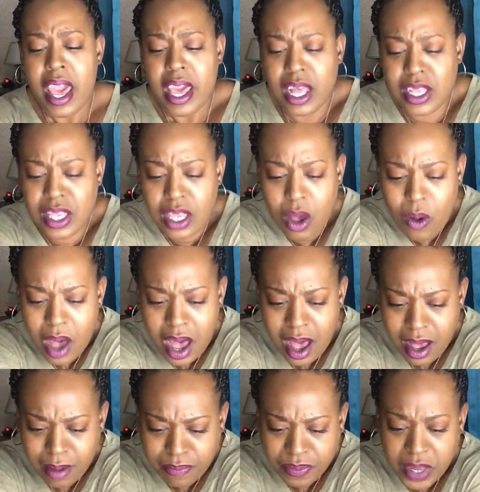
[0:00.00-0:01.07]
And so
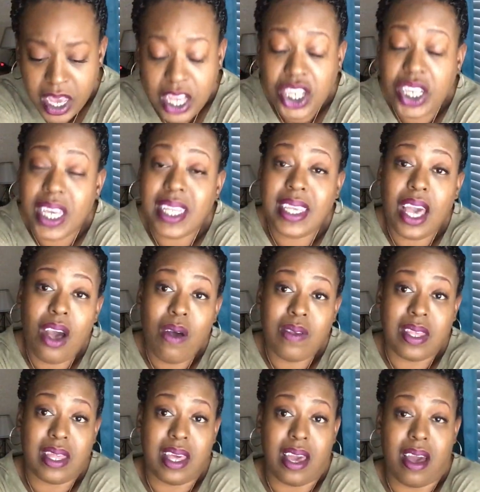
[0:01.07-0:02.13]
um, she
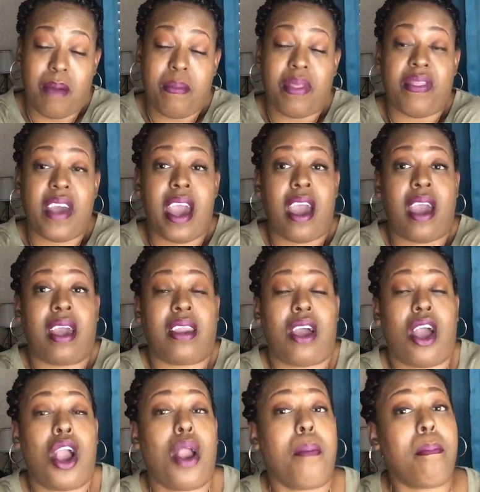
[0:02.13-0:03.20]
tells them that
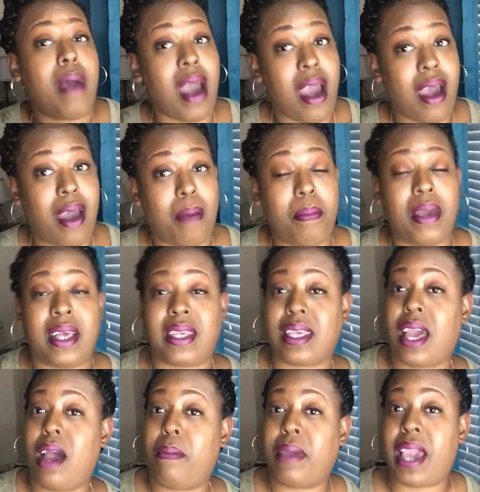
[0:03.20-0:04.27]
her mom is
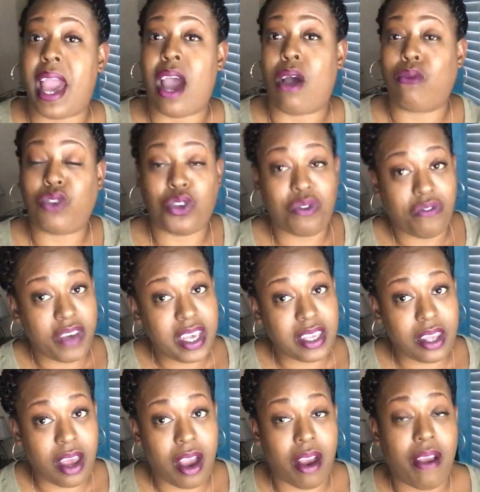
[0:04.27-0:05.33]
coming out to
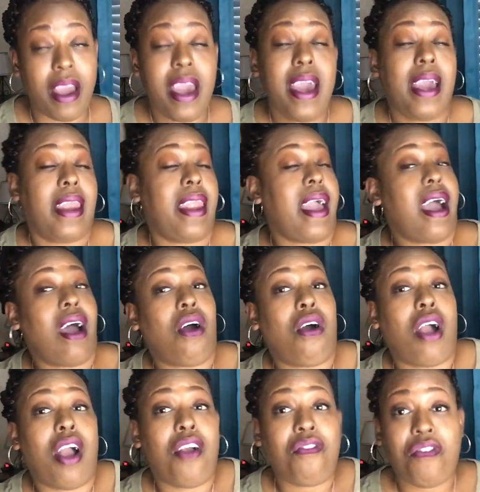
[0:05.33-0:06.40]
visit her. Now,
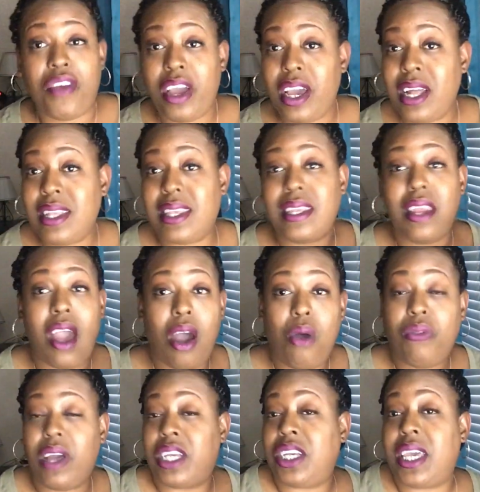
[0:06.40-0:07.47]
her friends
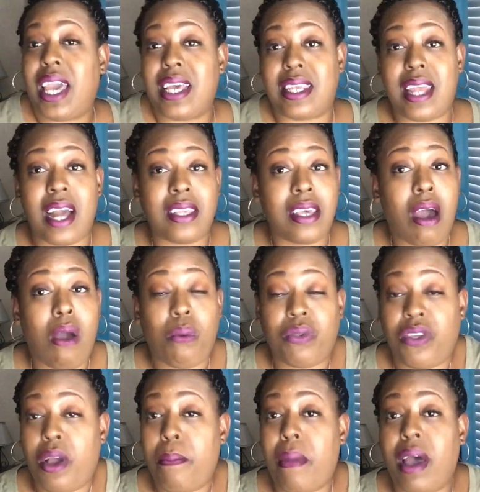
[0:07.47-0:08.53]
know that she has not talked
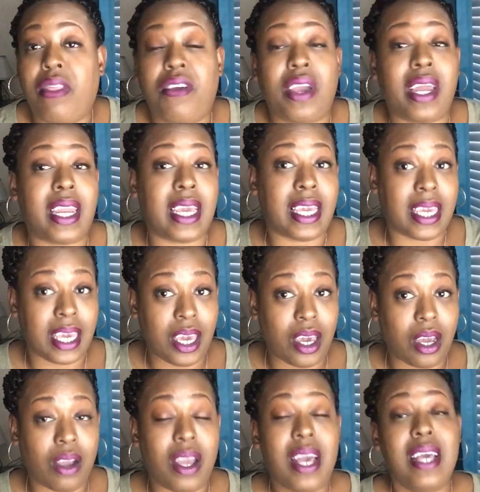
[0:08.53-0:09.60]
with her mother in a
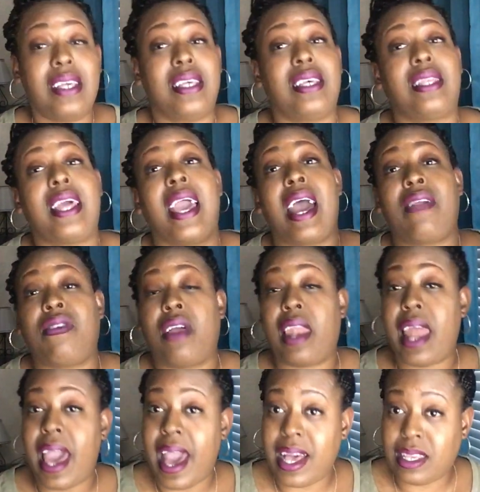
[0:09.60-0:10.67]
year since they had their
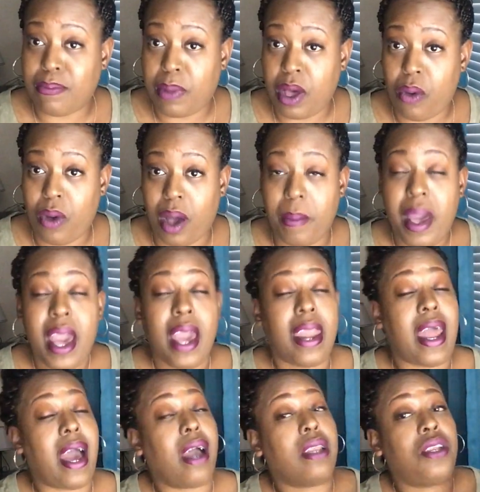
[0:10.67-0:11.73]
last blow up.
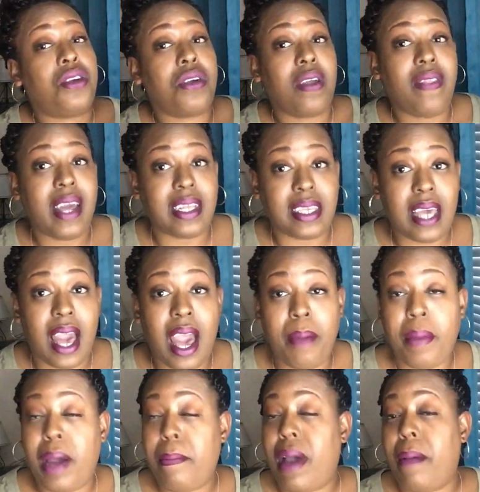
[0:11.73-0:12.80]
Now, during that
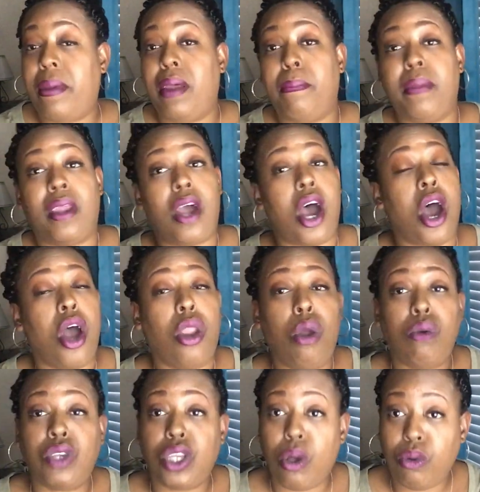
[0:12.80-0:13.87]
time, her mama done been all
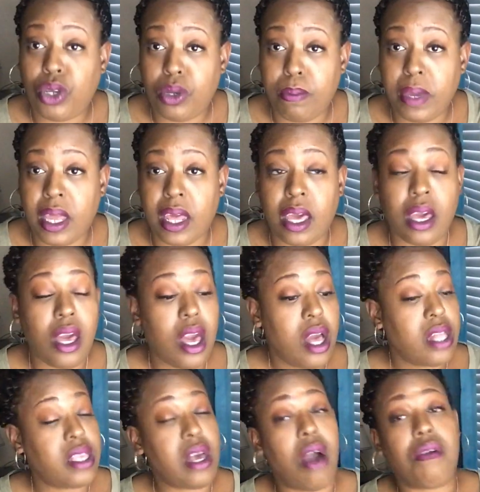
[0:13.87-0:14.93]
on social media
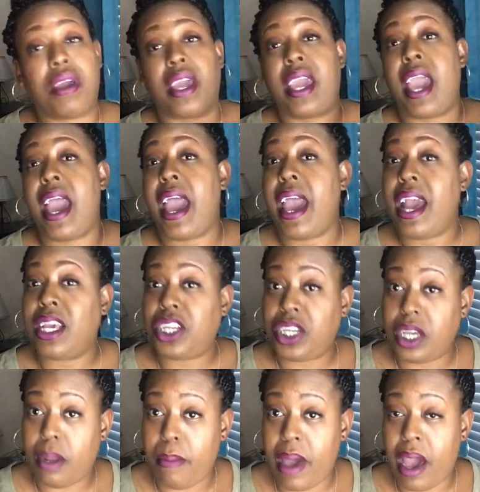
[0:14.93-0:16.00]
talking cash
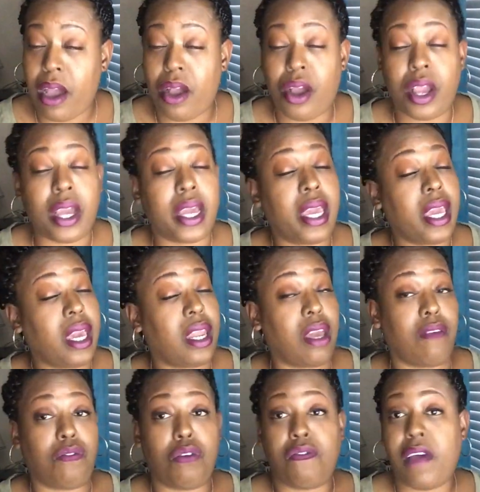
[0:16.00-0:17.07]
shit about her. Again,
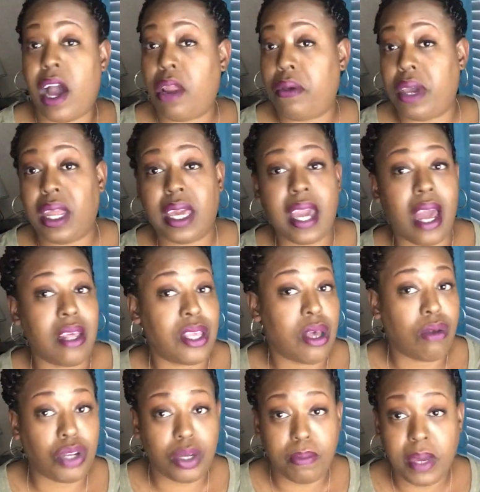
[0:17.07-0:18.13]
if you follow any kind of
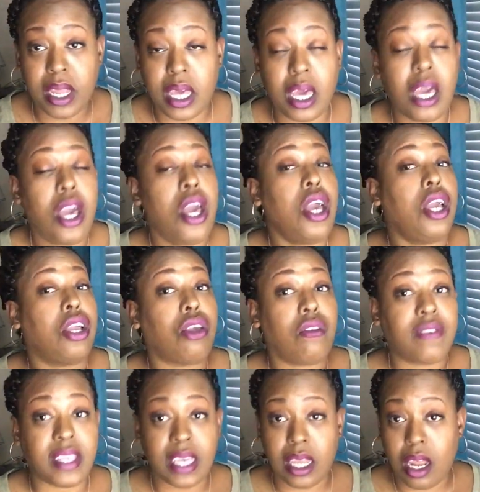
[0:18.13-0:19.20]
social media,
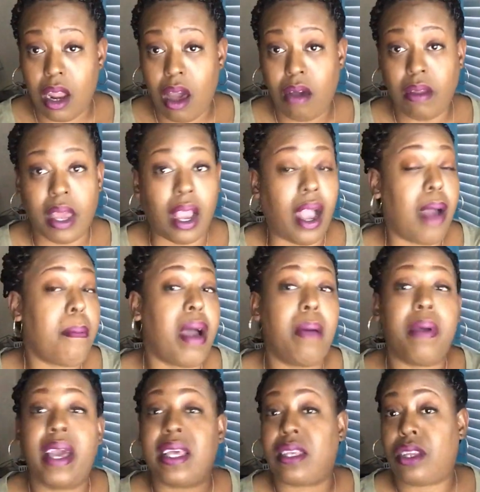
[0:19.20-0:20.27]
you've seen it on there. Her
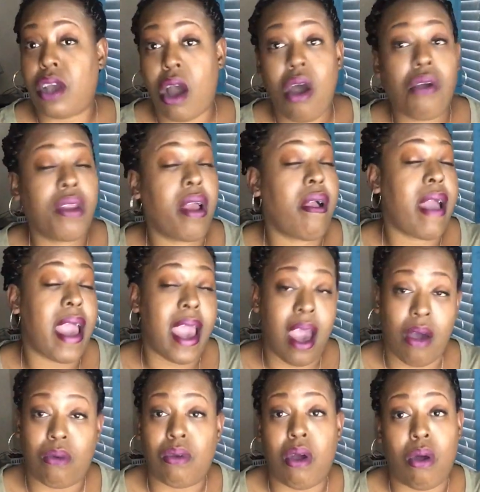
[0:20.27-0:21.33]
mama has dogged her
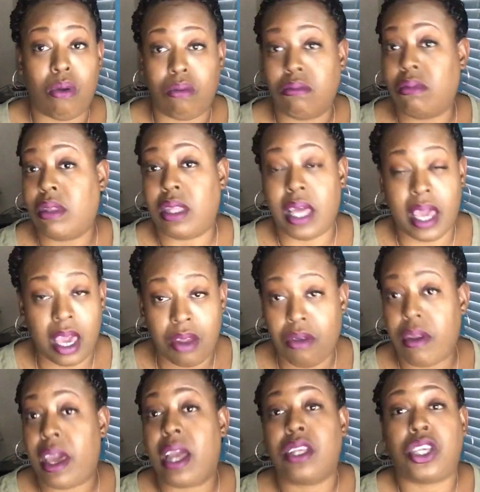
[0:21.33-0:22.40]
out on the
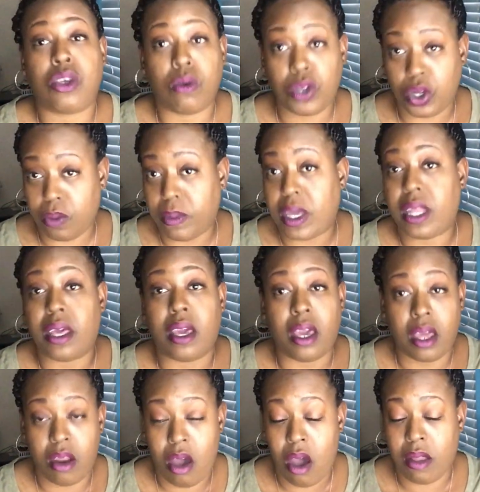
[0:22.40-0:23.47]
internet, social media,
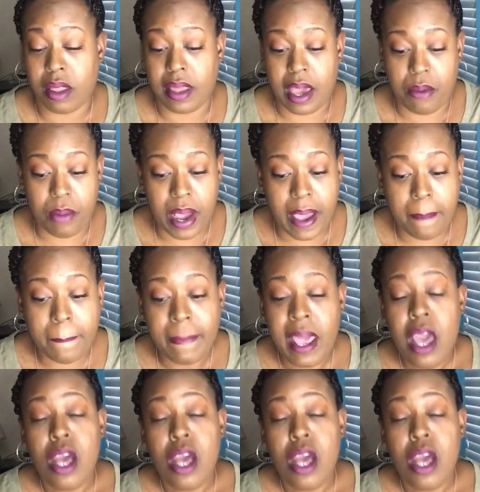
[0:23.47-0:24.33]
and all of that, right?